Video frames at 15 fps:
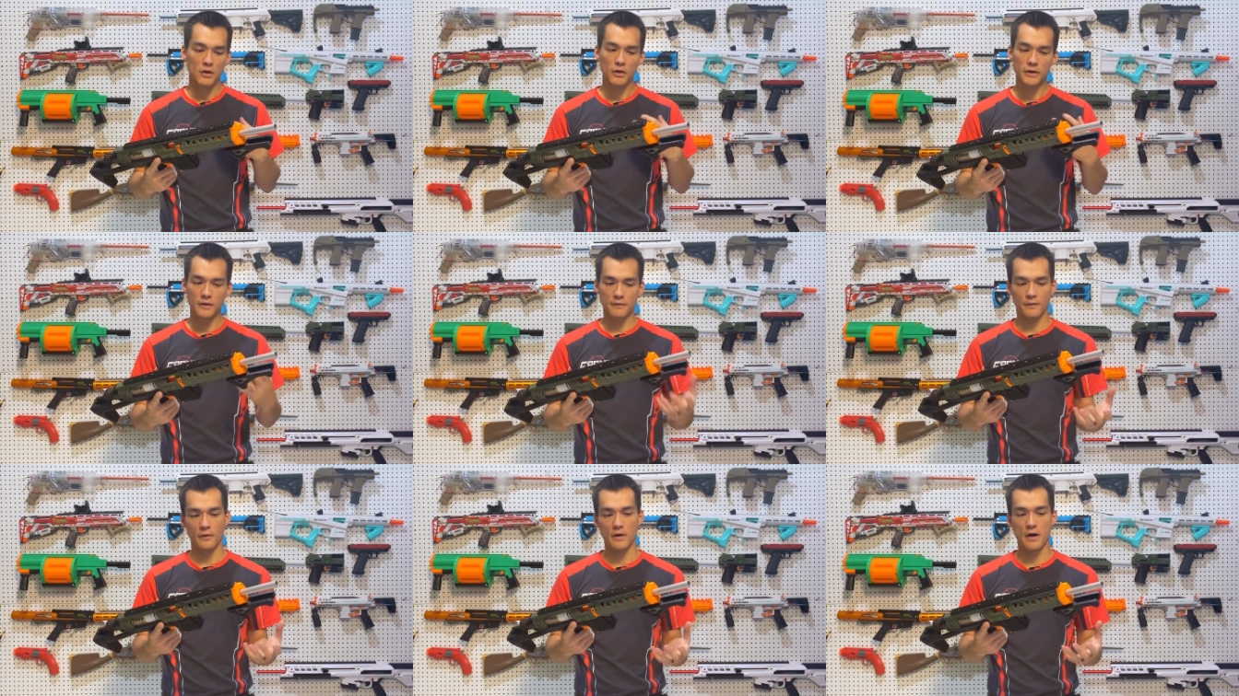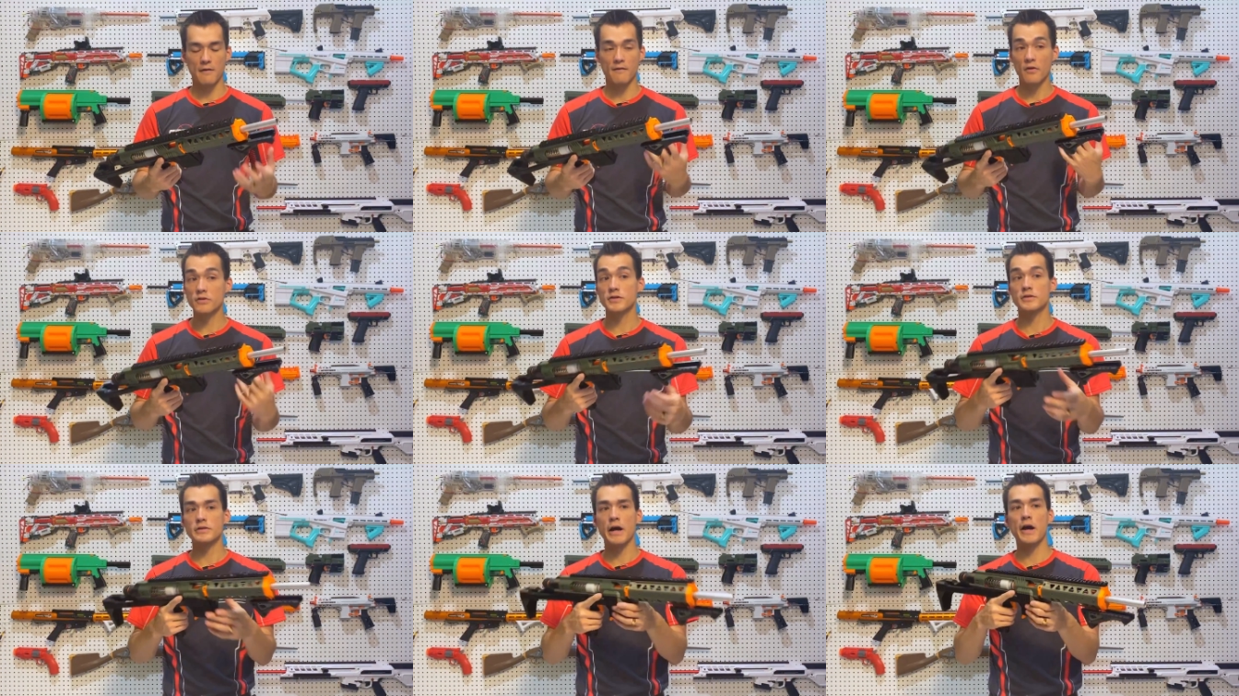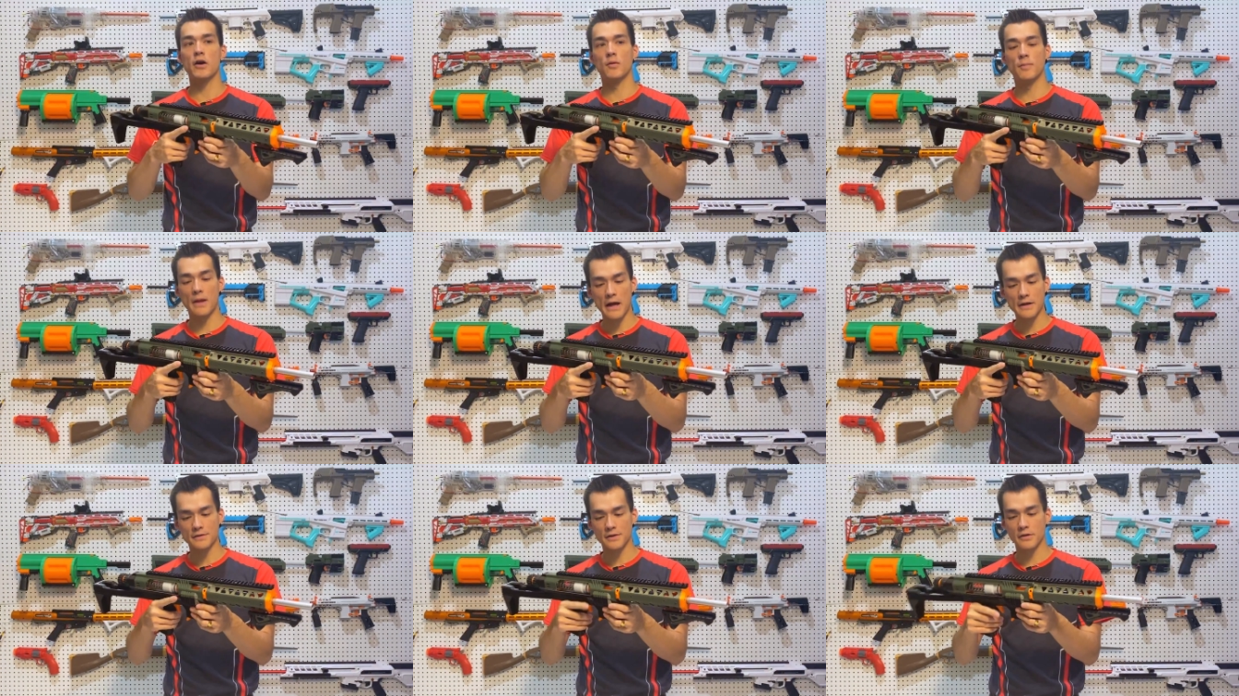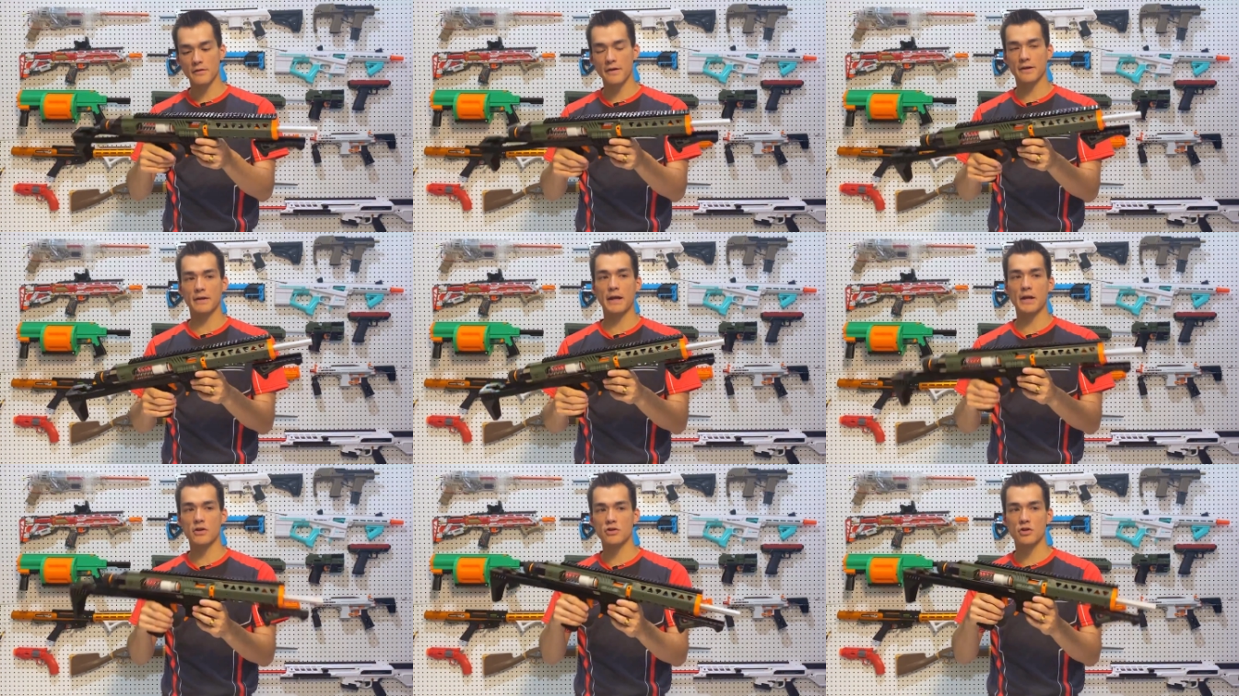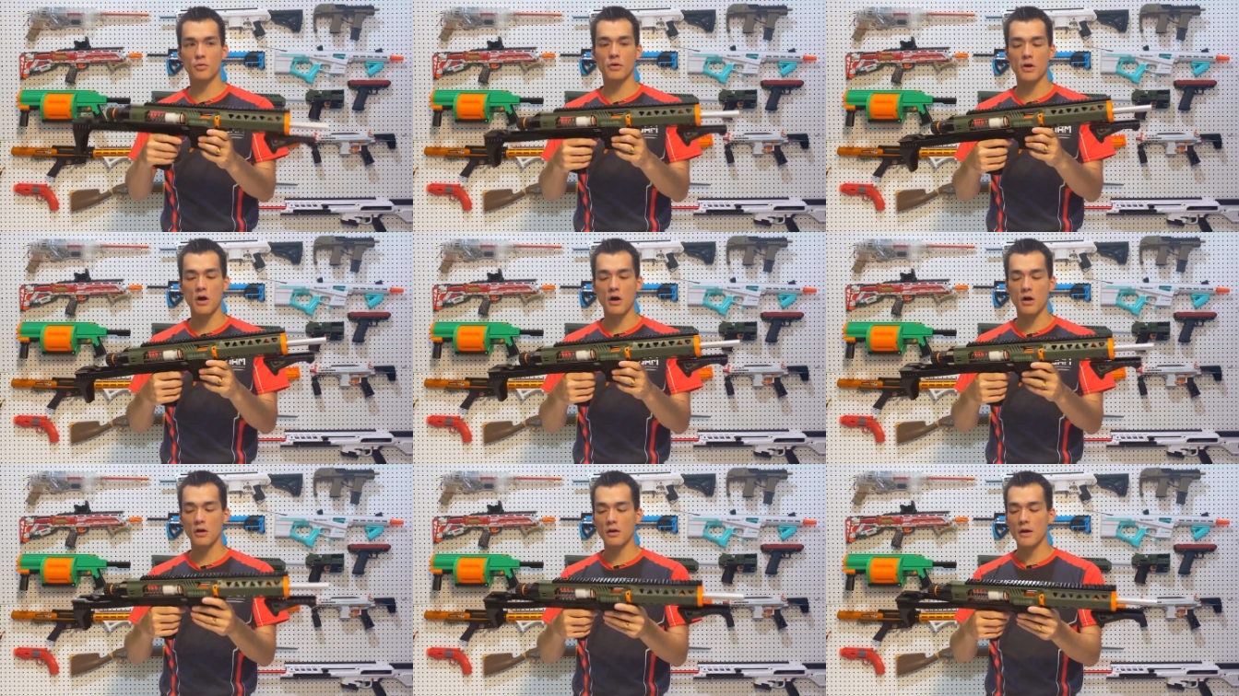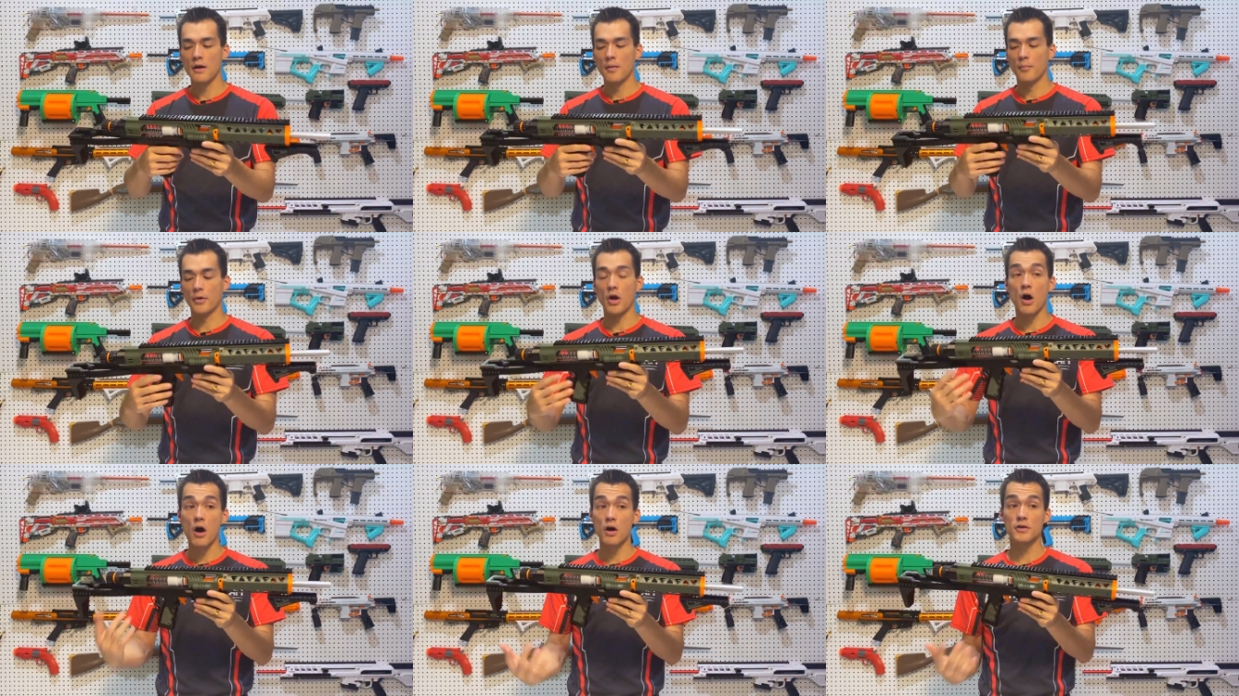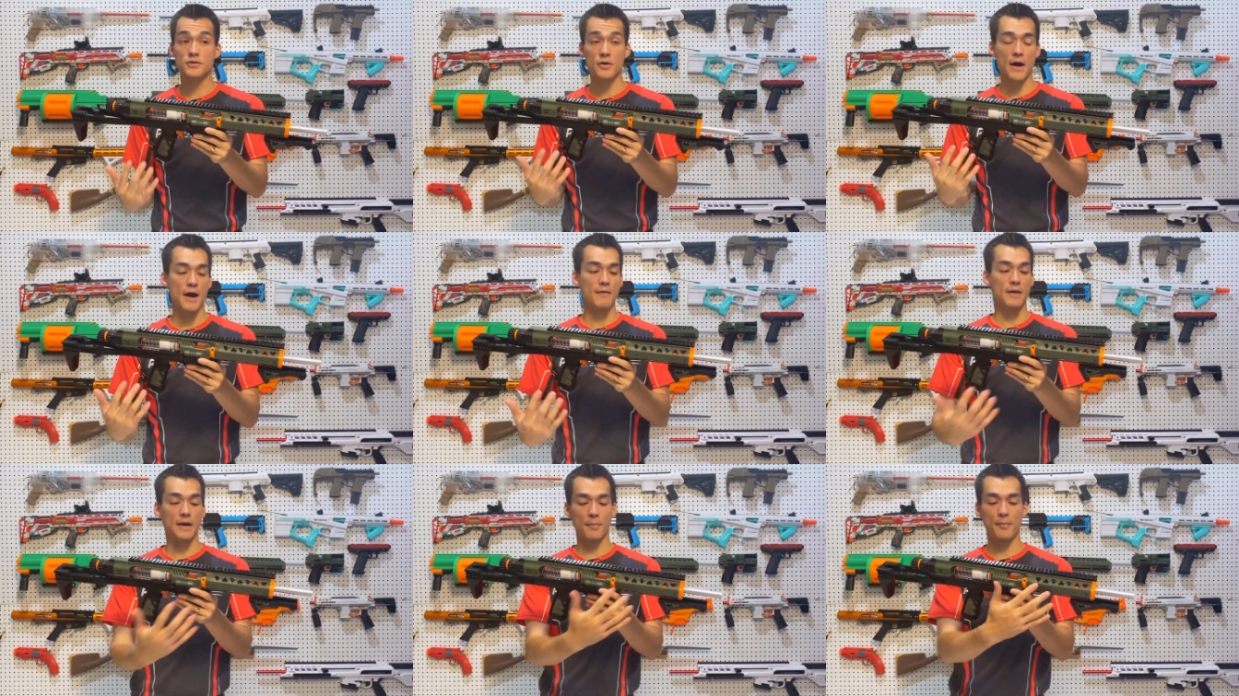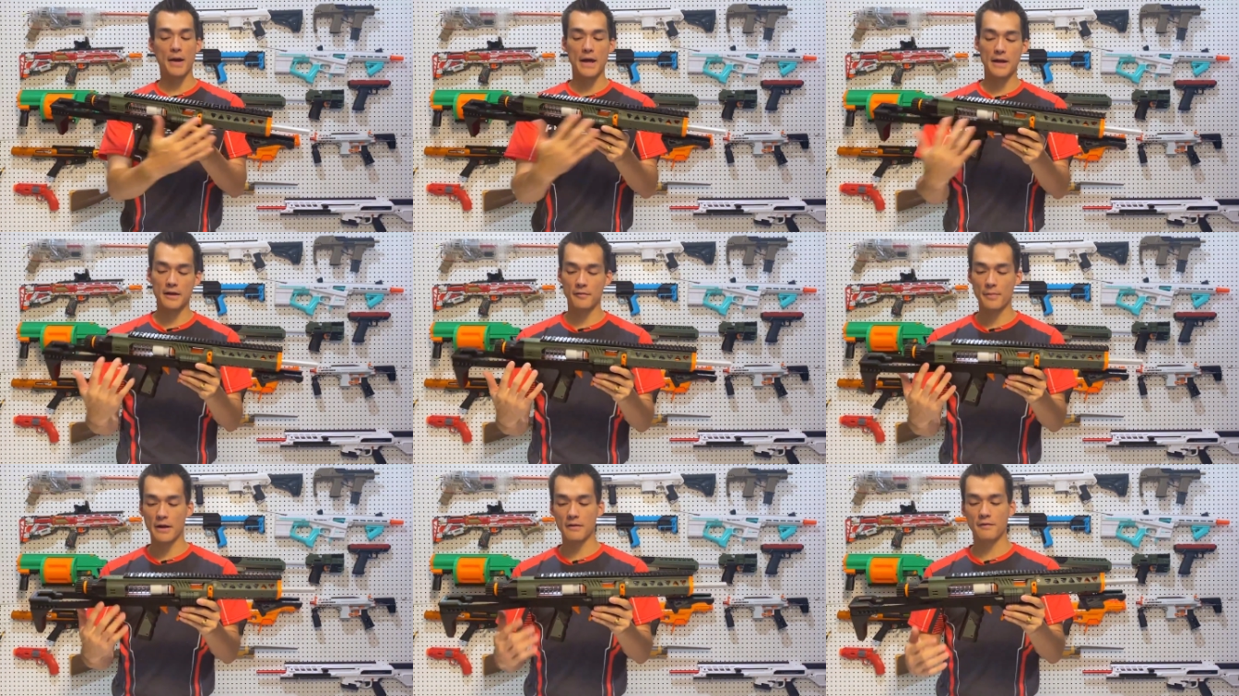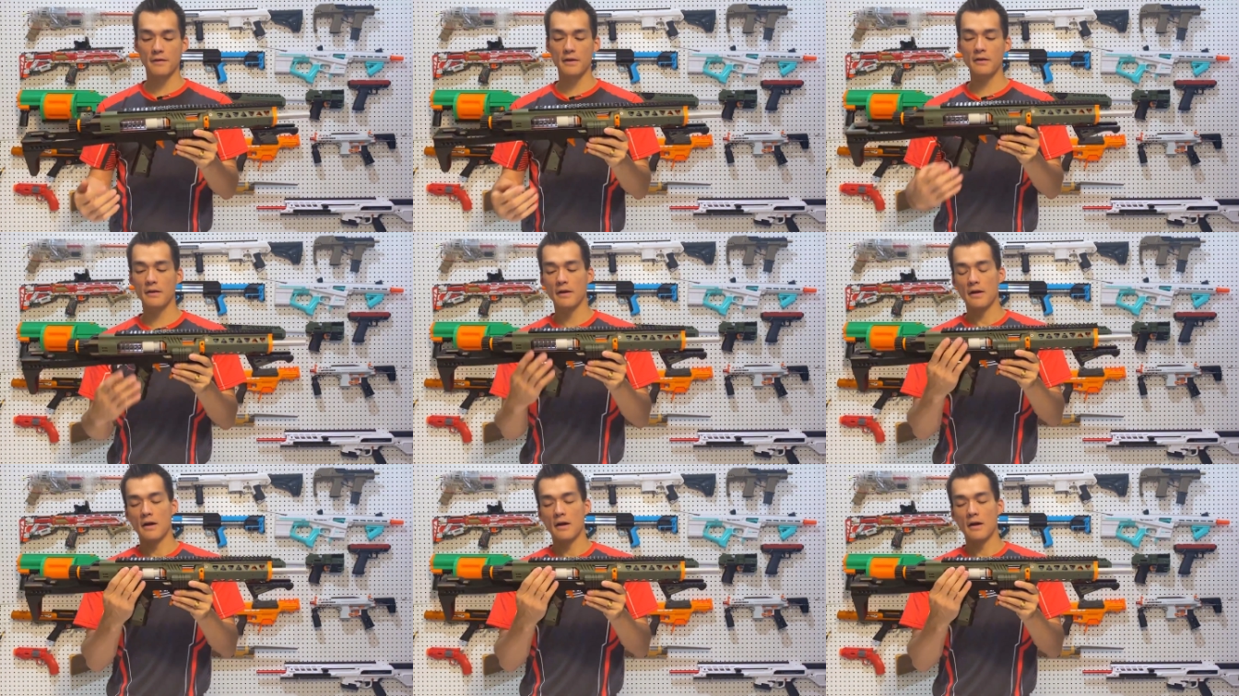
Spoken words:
looking for a versatile blaster that can kind of do it all, but also have the competitive benefit